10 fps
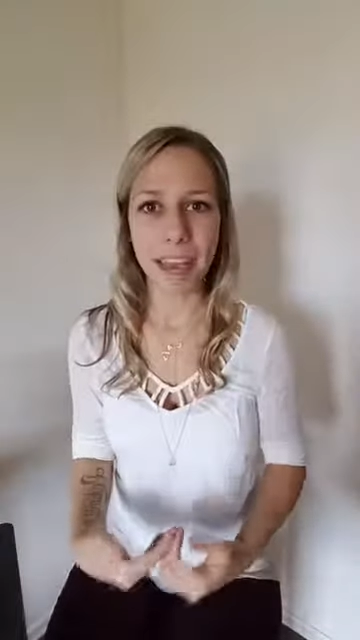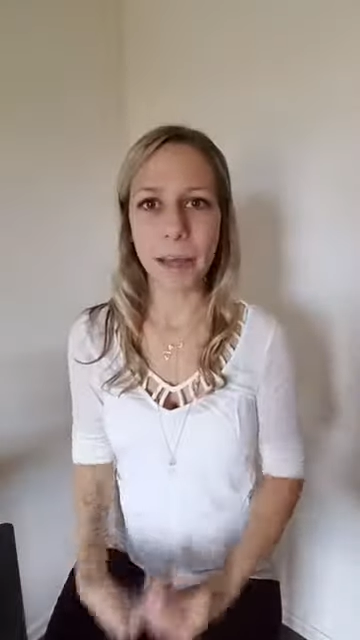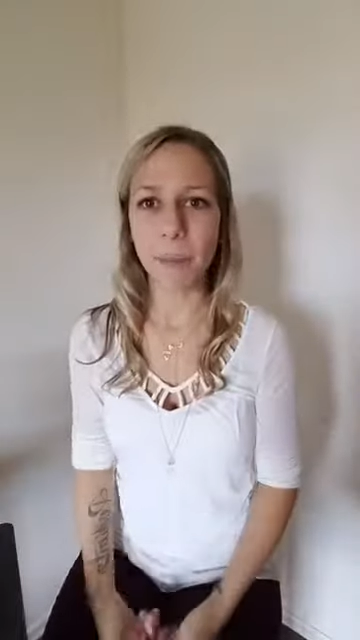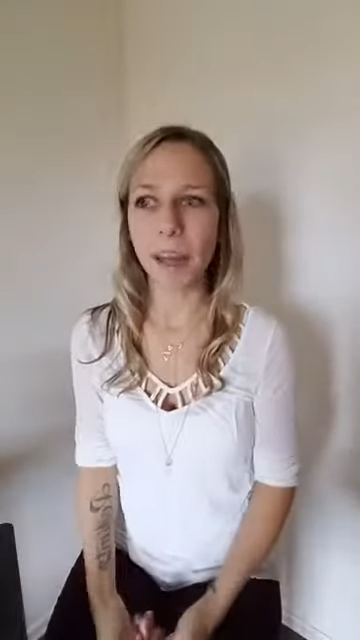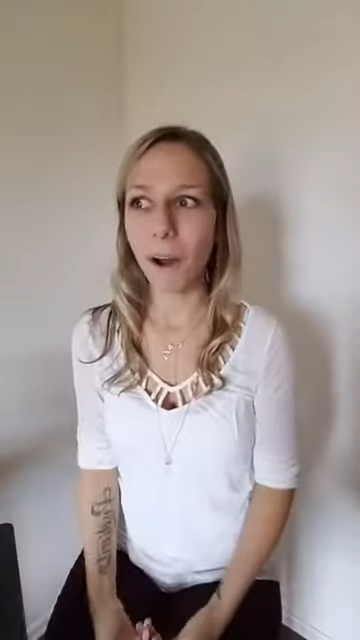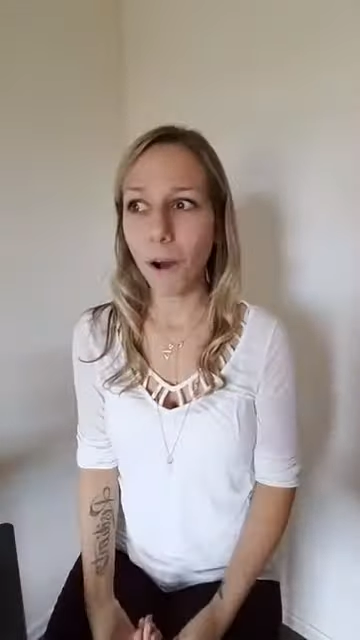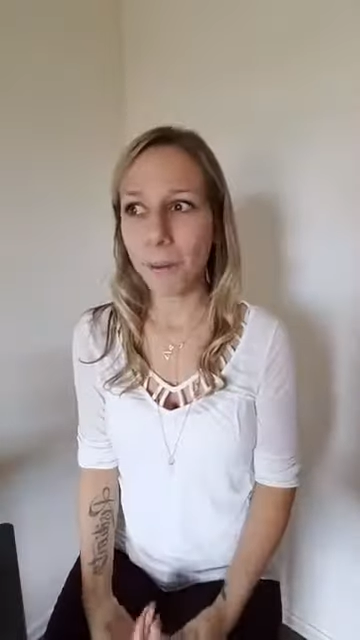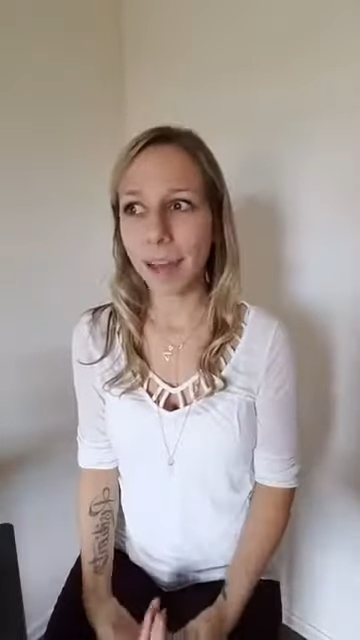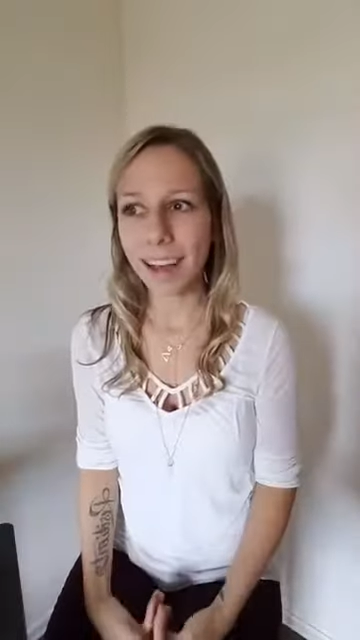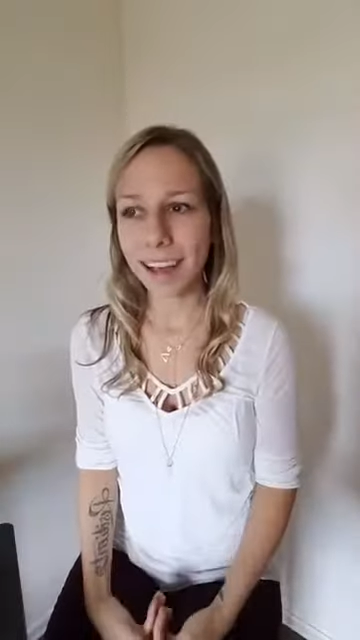And I'm like, oh
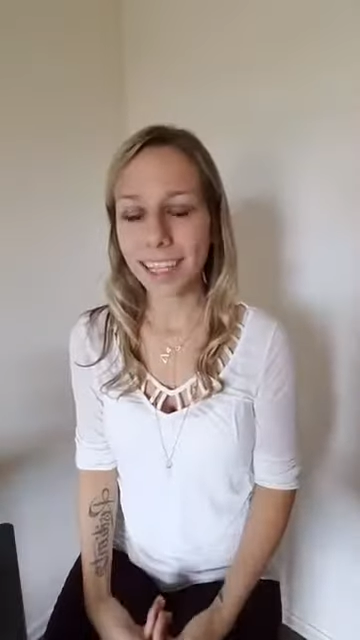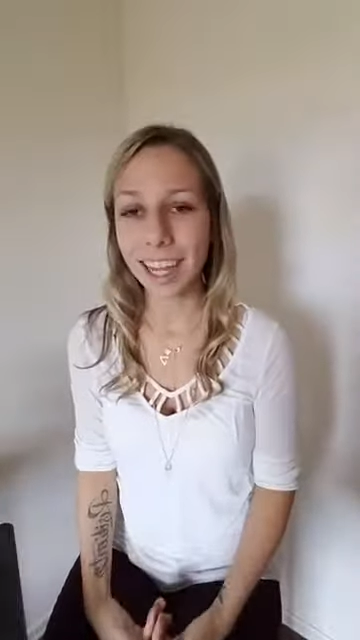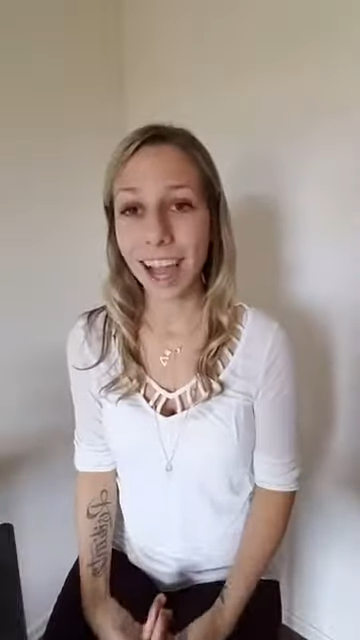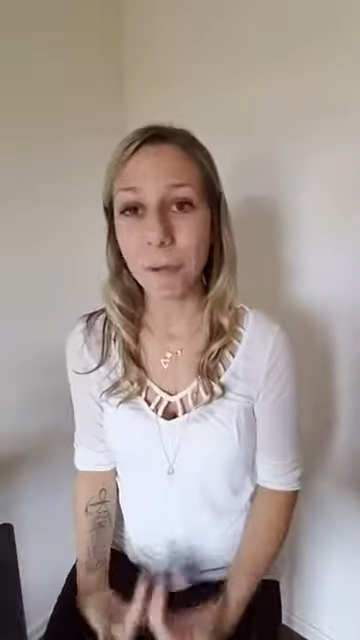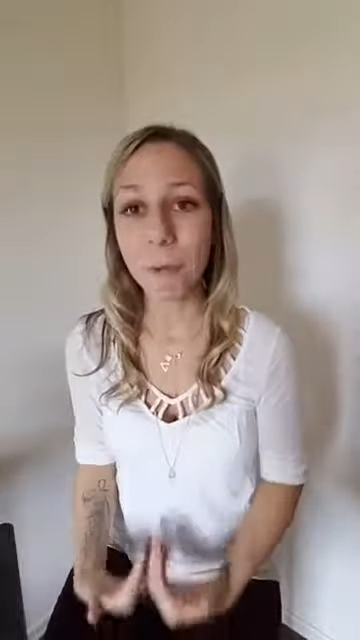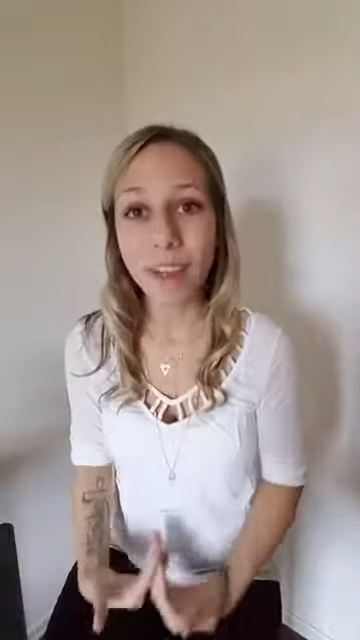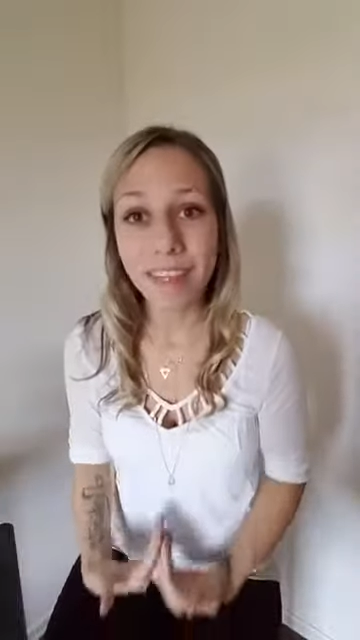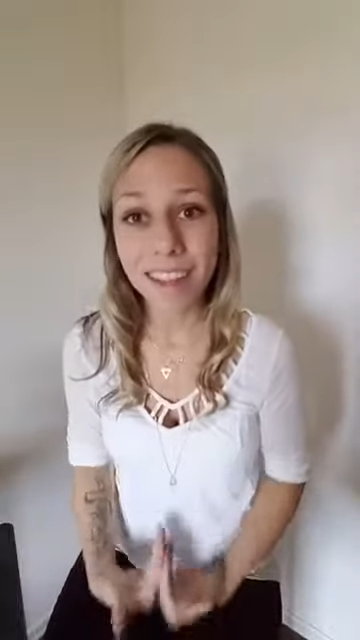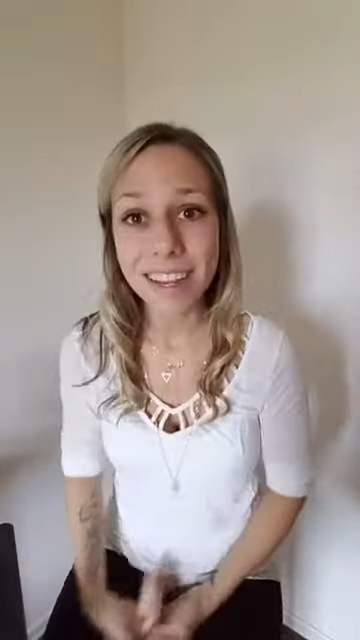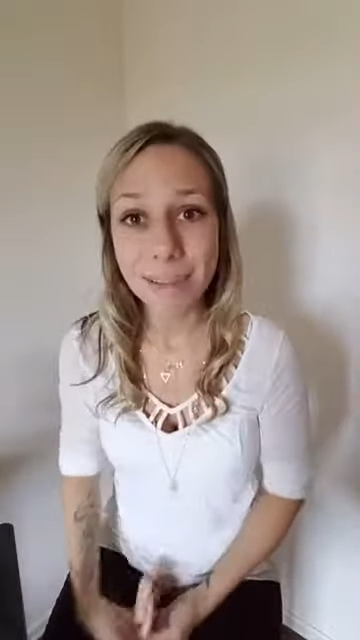my gosh, I
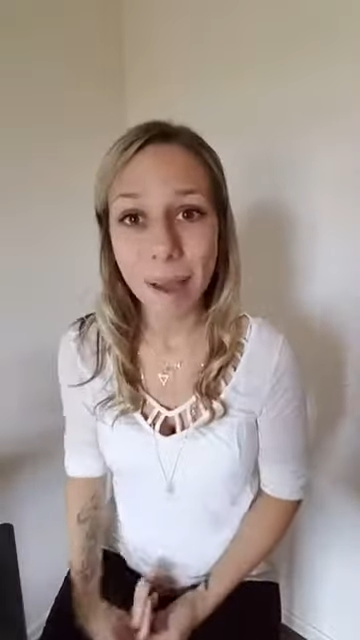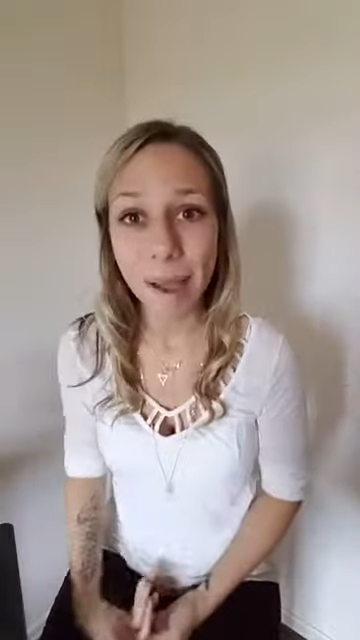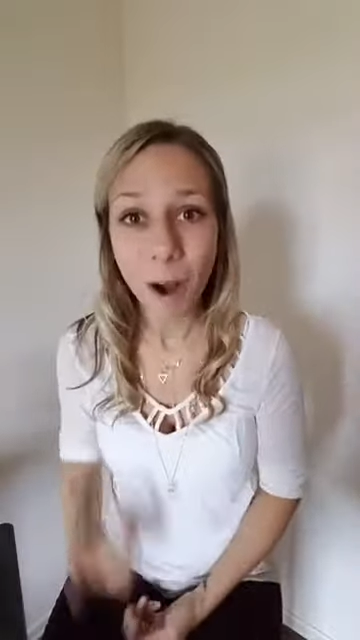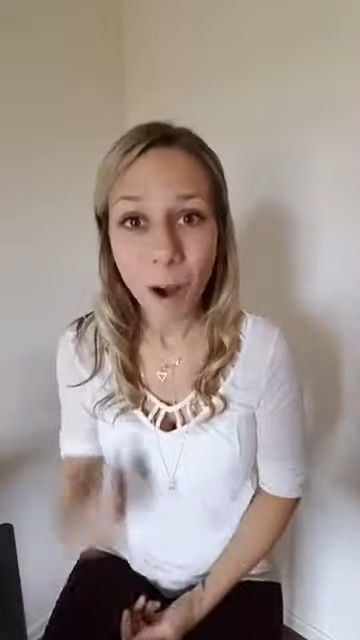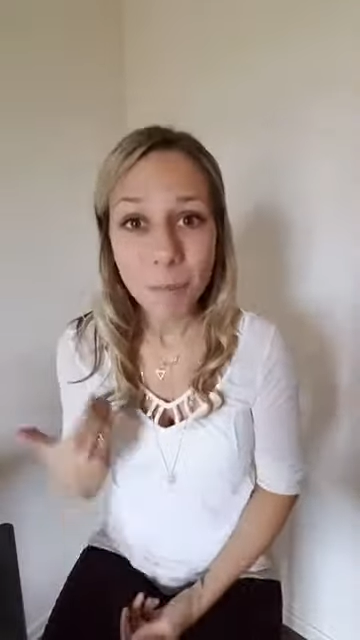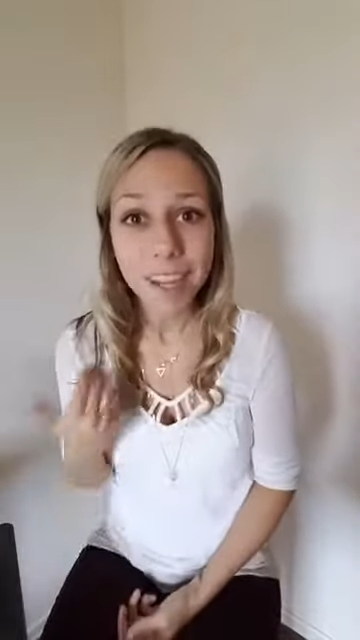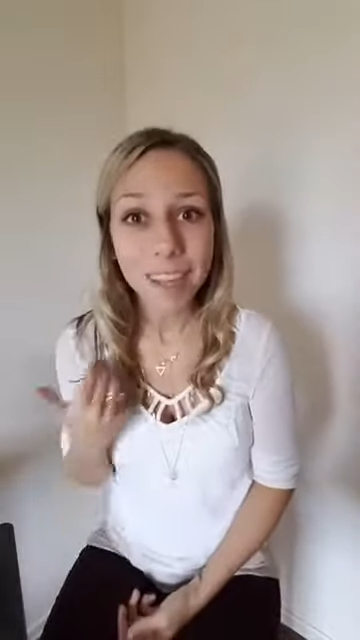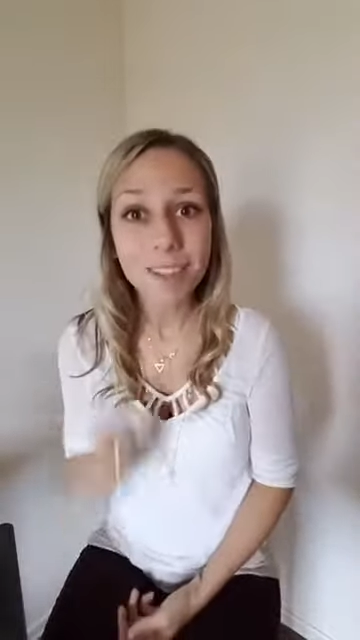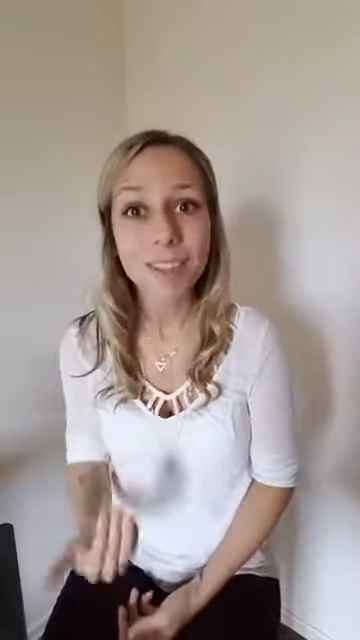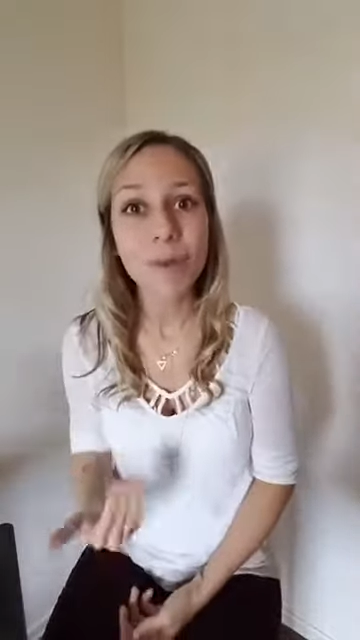want these in my home.
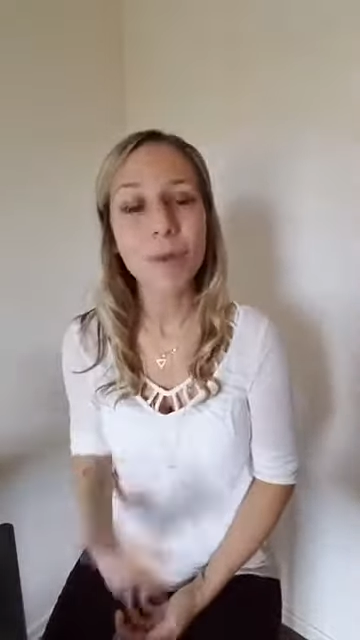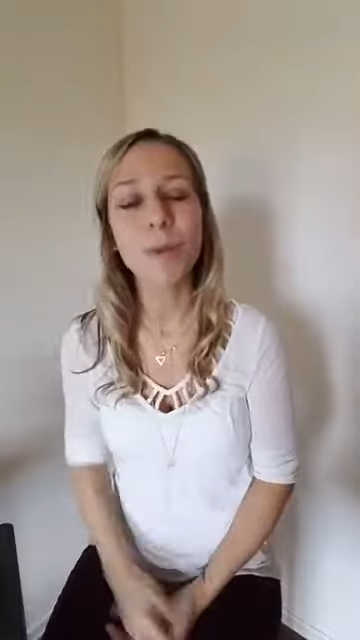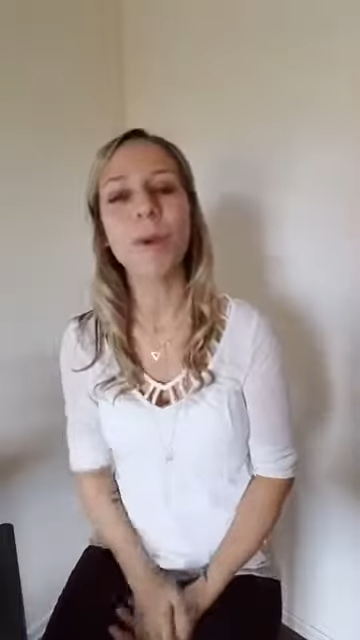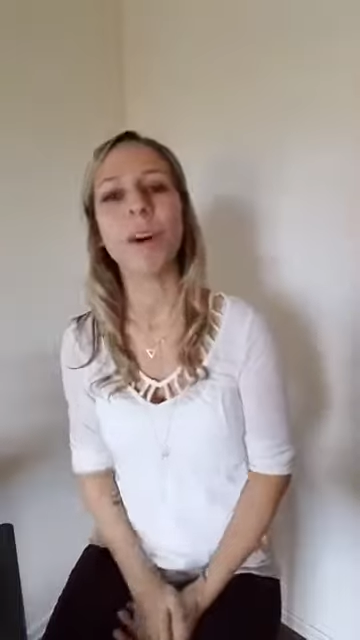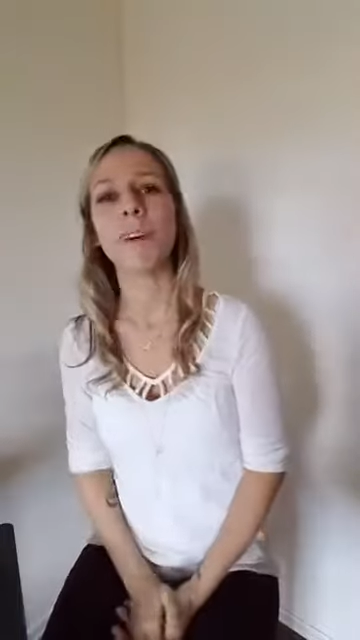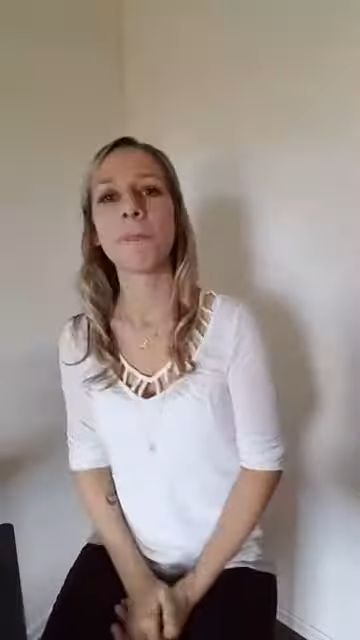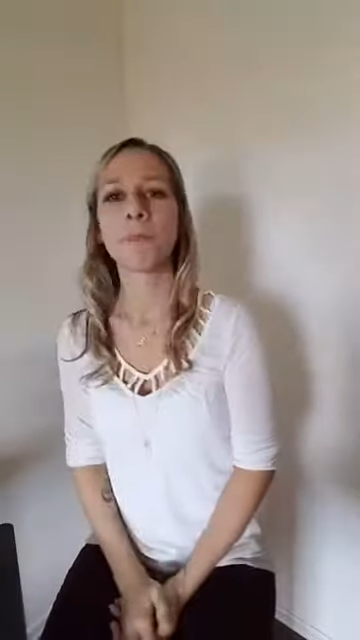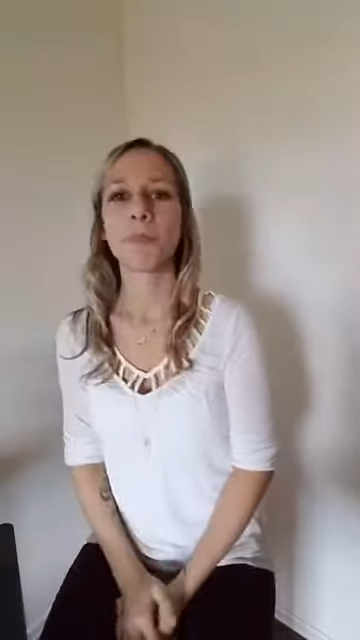They're so cool.